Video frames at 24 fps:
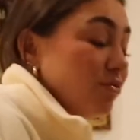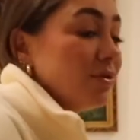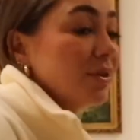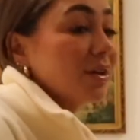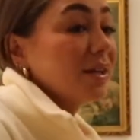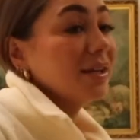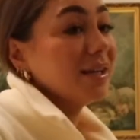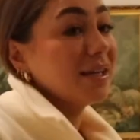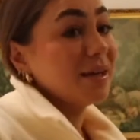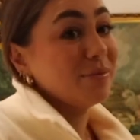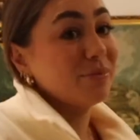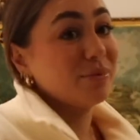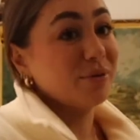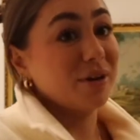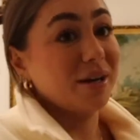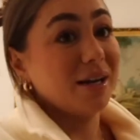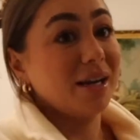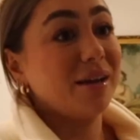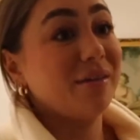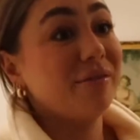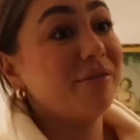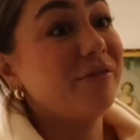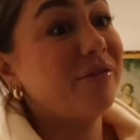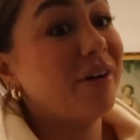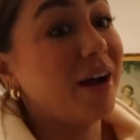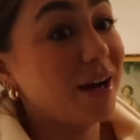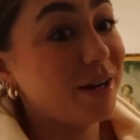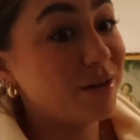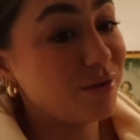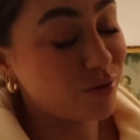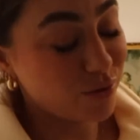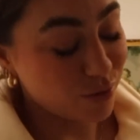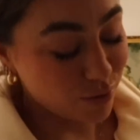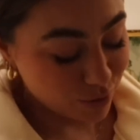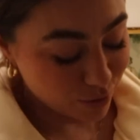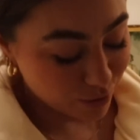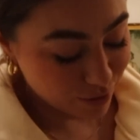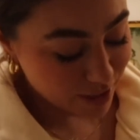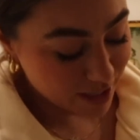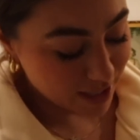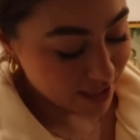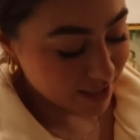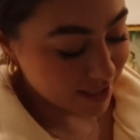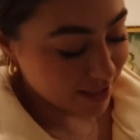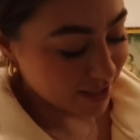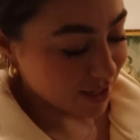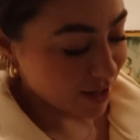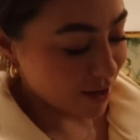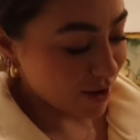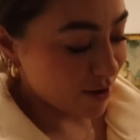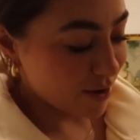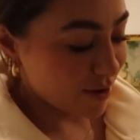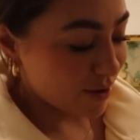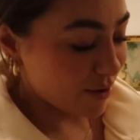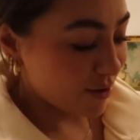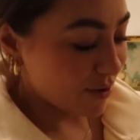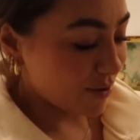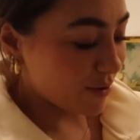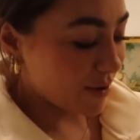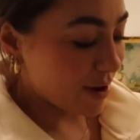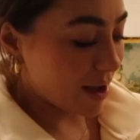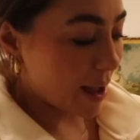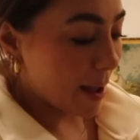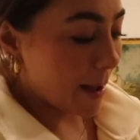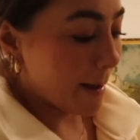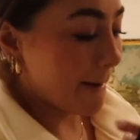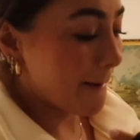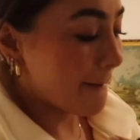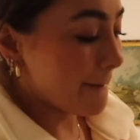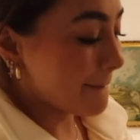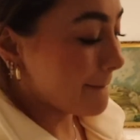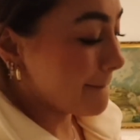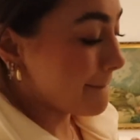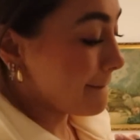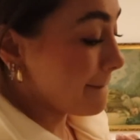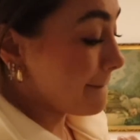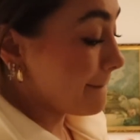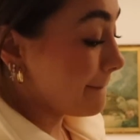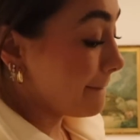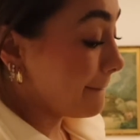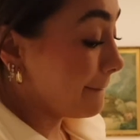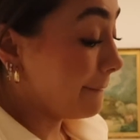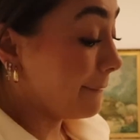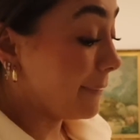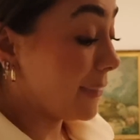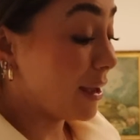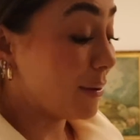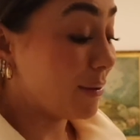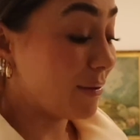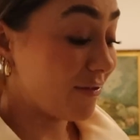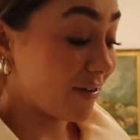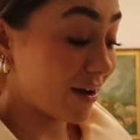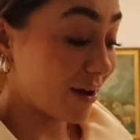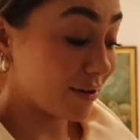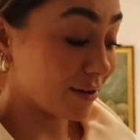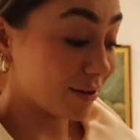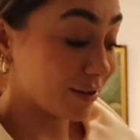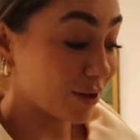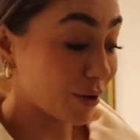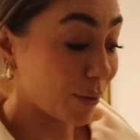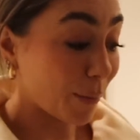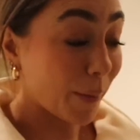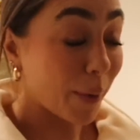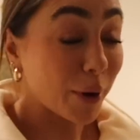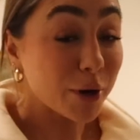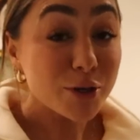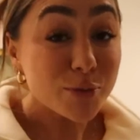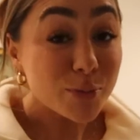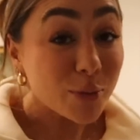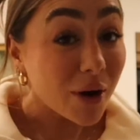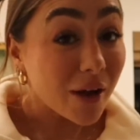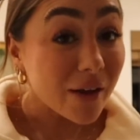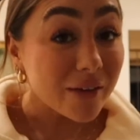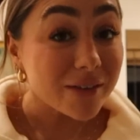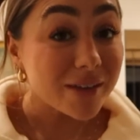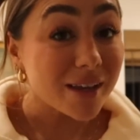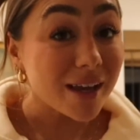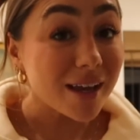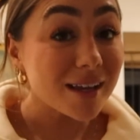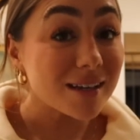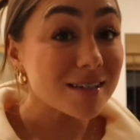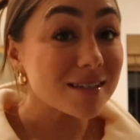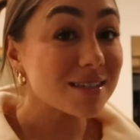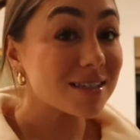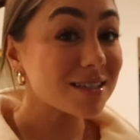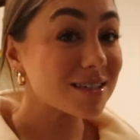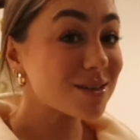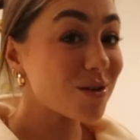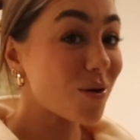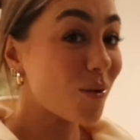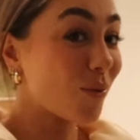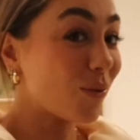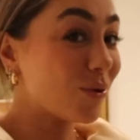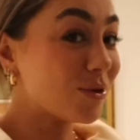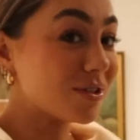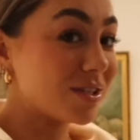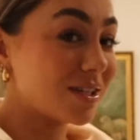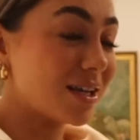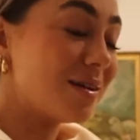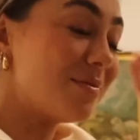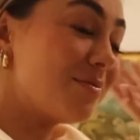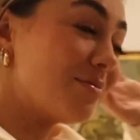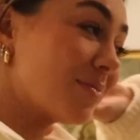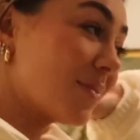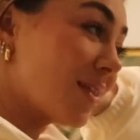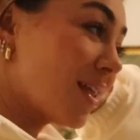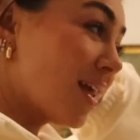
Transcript: really pretty fine jewelry, so maybe found a little push present, we'll see.